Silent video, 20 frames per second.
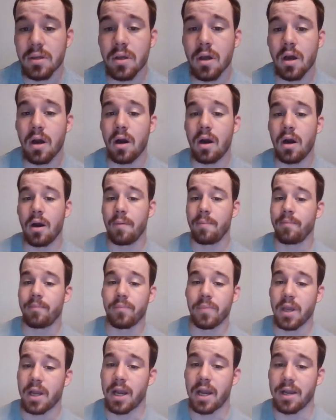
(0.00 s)

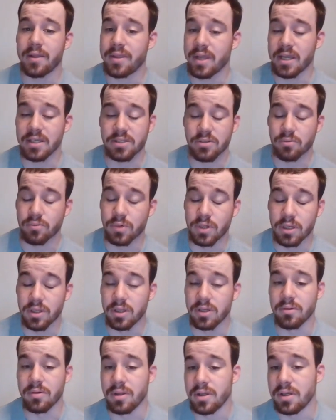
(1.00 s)
I think it's a
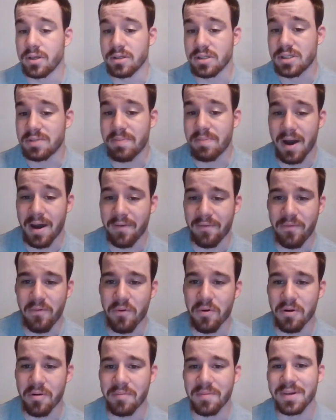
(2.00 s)
really, really good spot
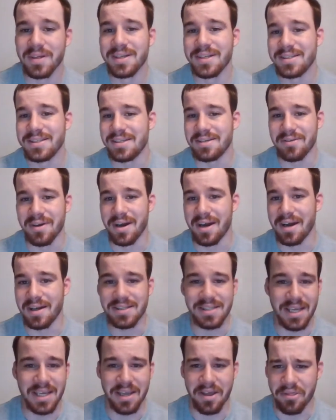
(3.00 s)
for them to
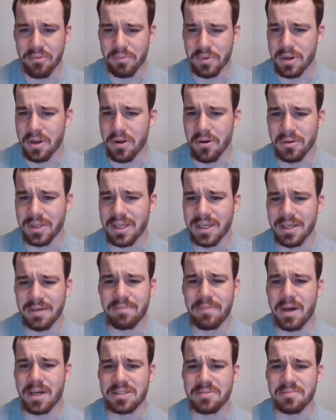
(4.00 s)
take a 3-0 lead
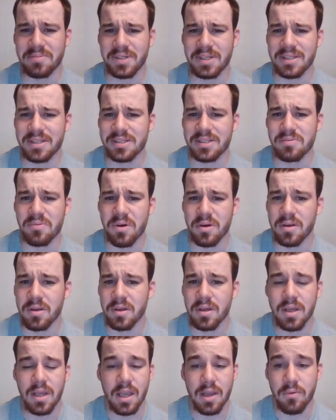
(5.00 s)
possibly in this one
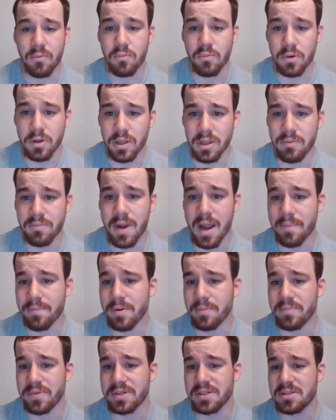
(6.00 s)
and really wrap
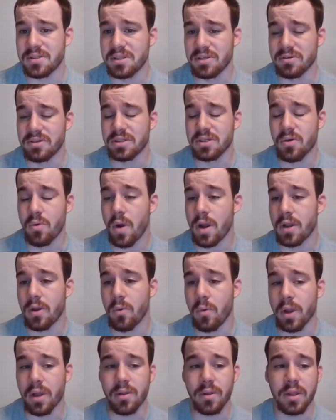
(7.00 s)
up this series quite
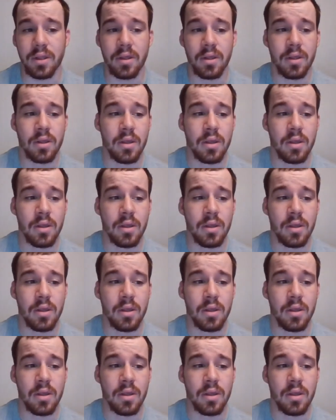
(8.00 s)
quickly.